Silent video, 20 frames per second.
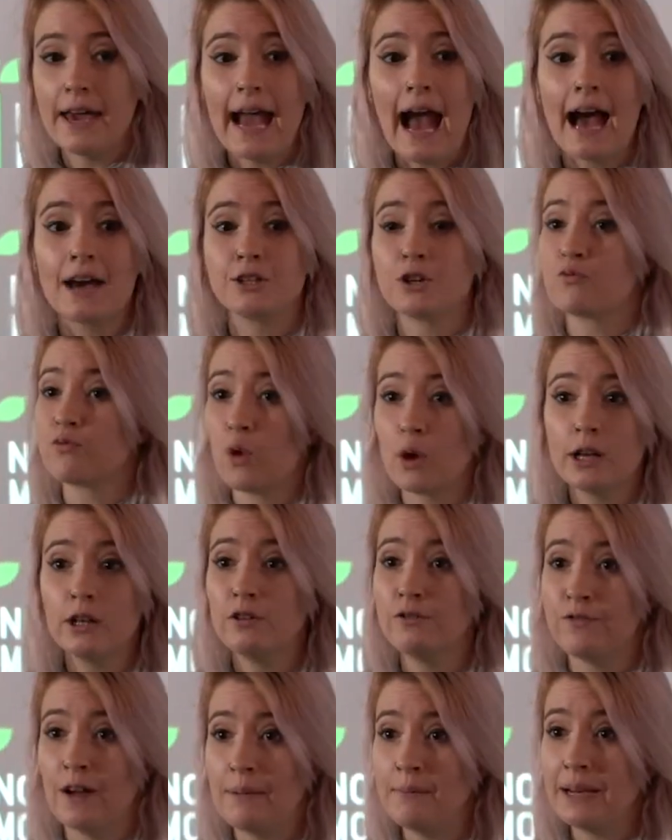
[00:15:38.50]
They had a
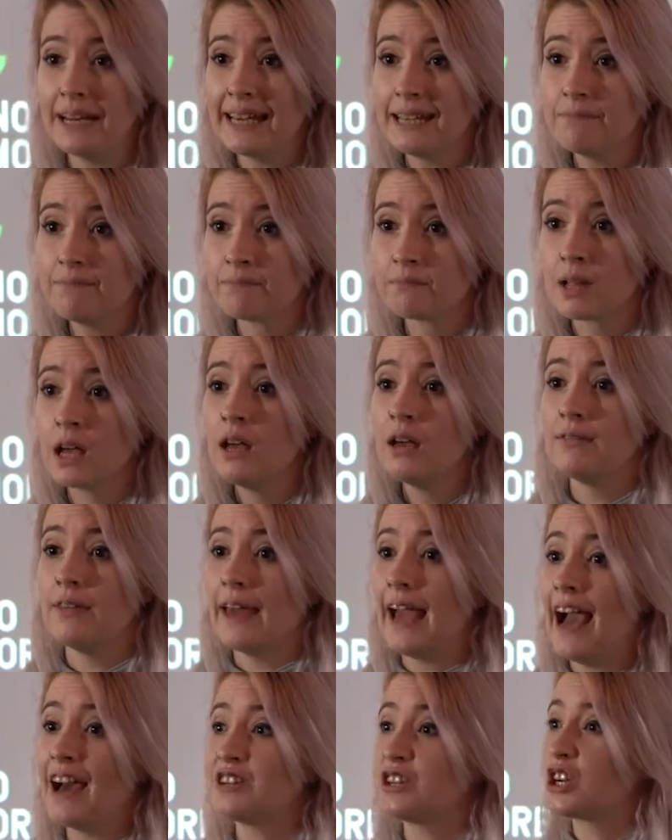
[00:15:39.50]
royal family,
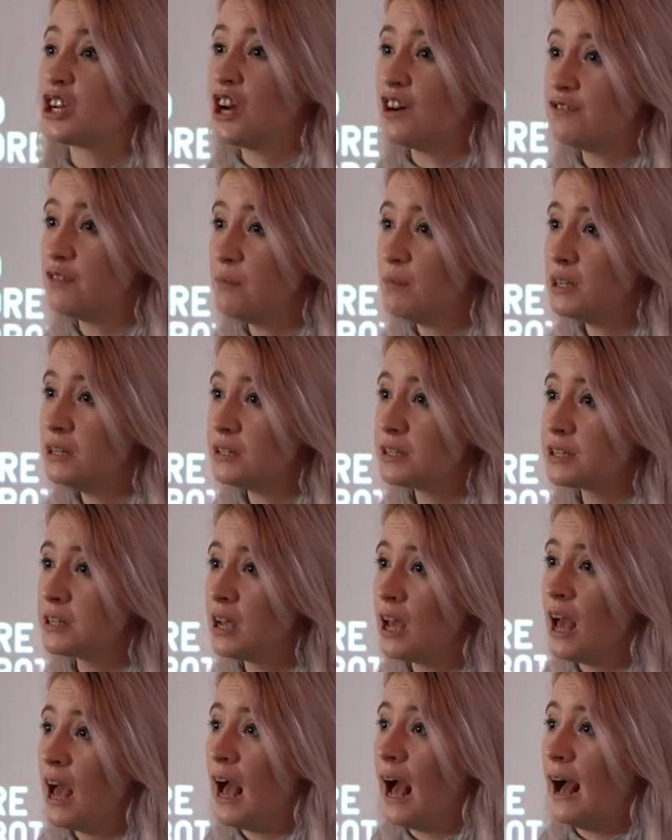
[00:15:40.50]
they had a government,
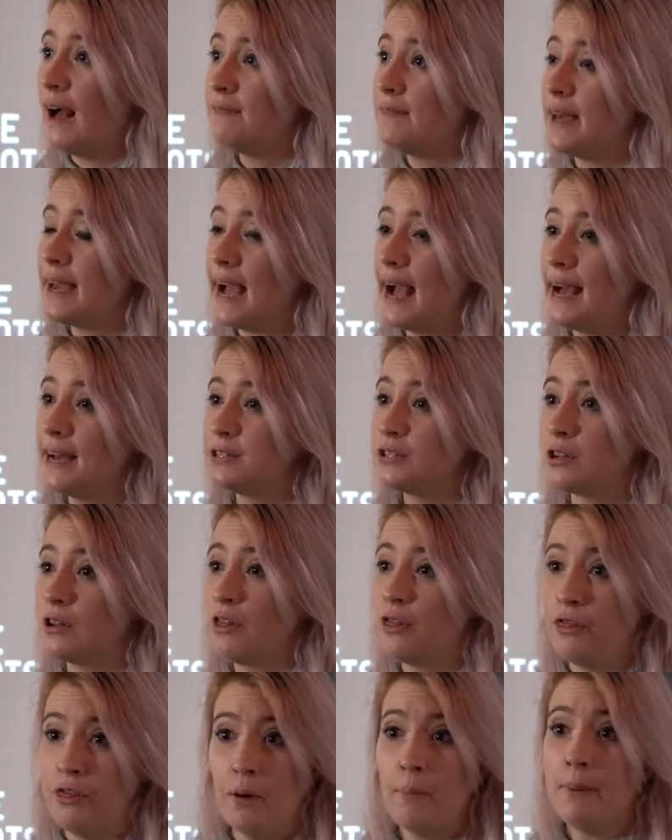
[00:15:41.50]
and they had
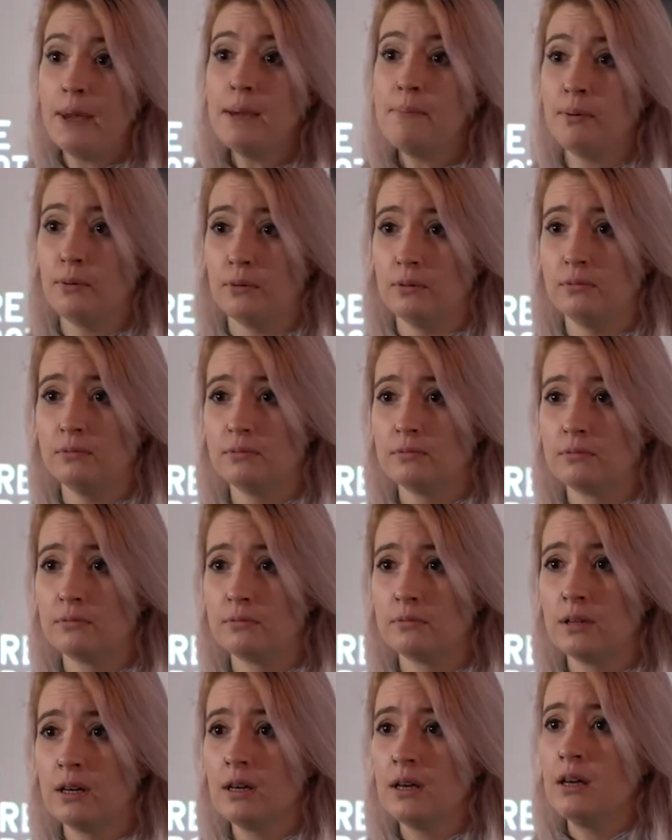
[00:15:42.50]
the people.
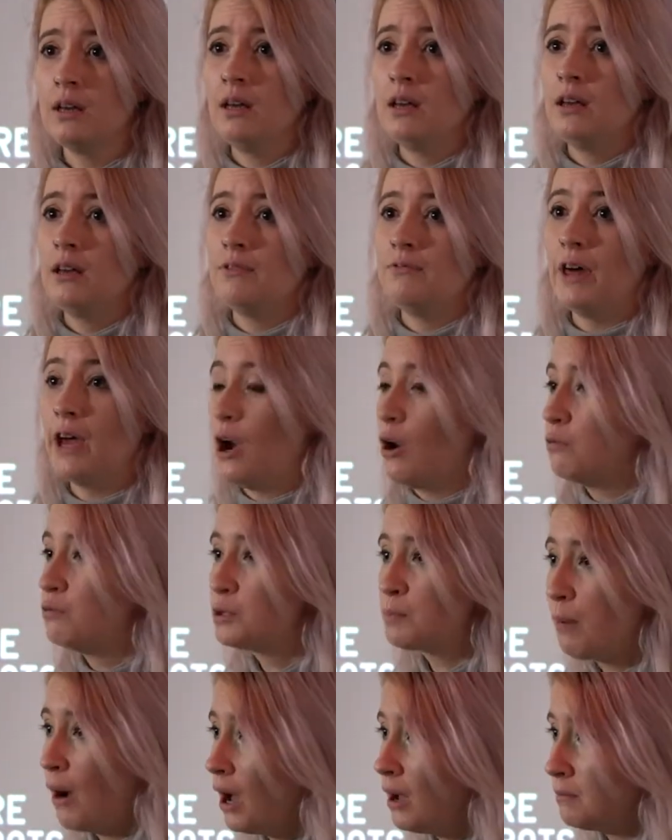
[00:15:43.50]
They
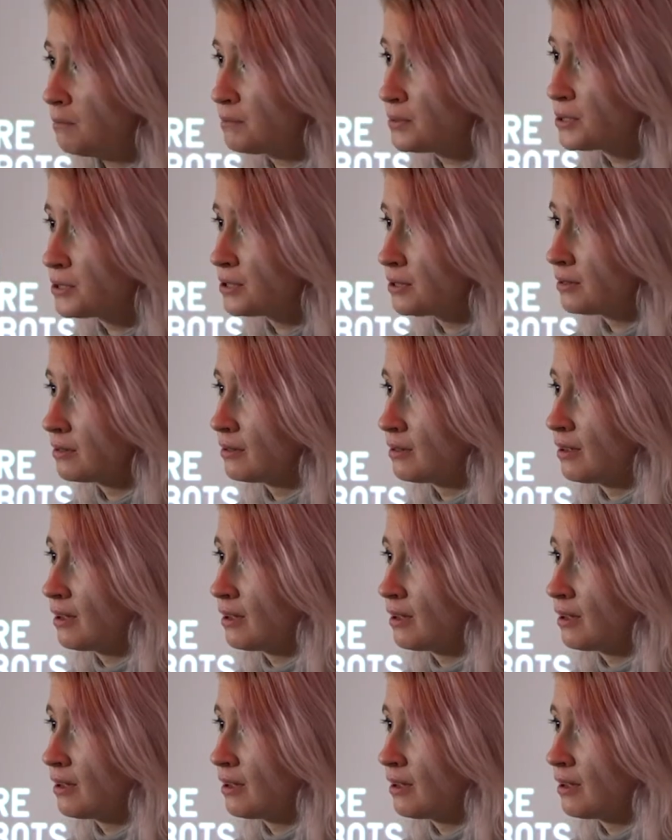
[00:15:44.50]
owned pubs.